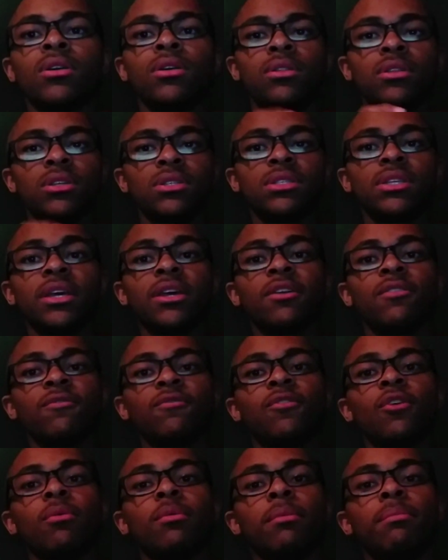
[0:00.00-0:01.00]
The second
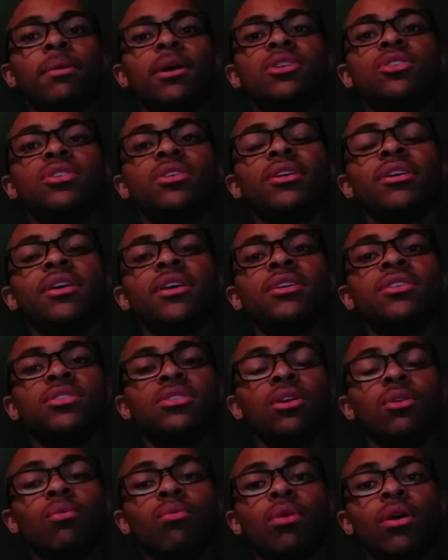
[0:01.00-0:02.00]
form of budgeting is
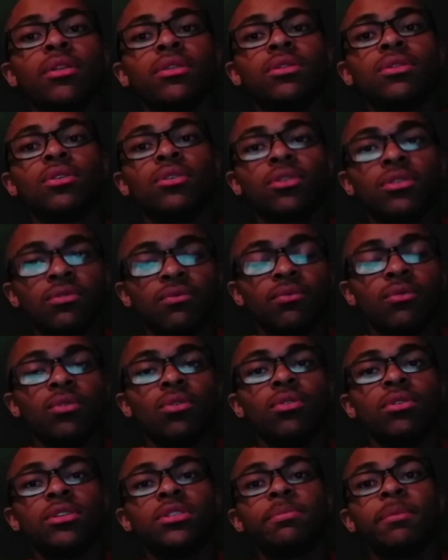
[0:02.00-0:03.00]
the 1/3
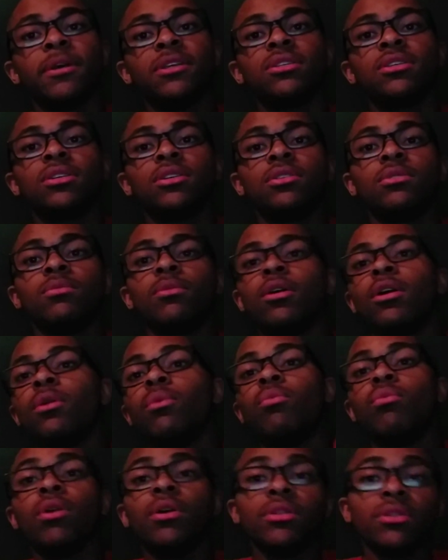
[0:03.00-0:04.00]
rule. It's basically where
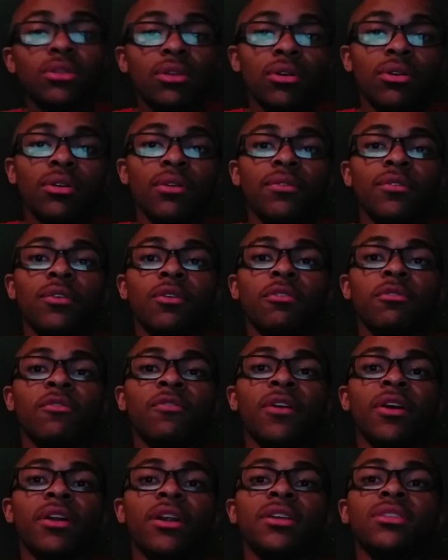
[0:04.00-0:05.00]
1/3 of your
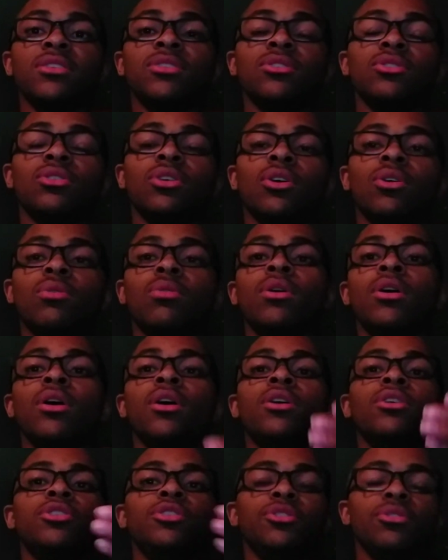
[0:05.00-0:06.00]
finances go
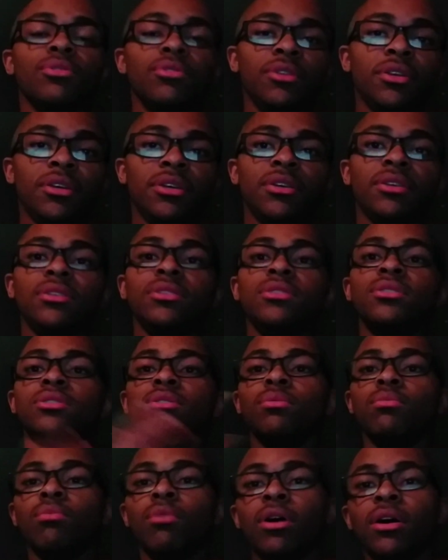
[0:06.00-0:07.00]
to your needs,
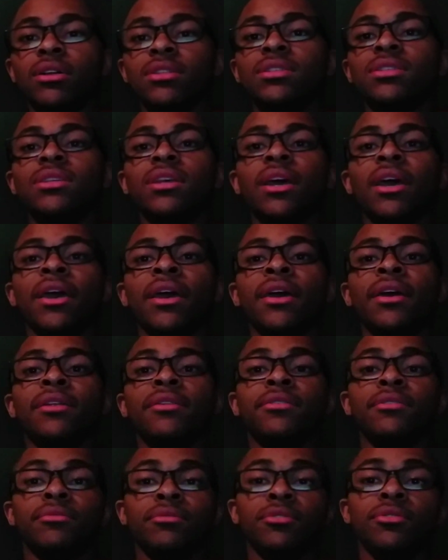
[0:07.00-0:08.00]
wants,
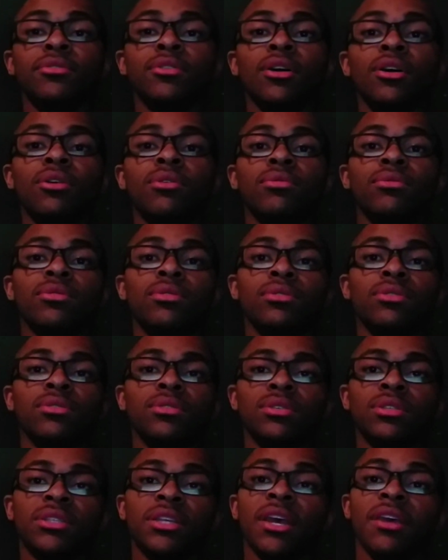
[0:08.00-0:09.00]
and,
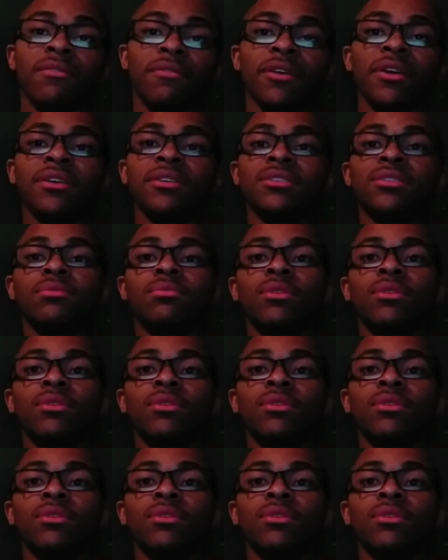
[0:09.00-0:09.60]
savings and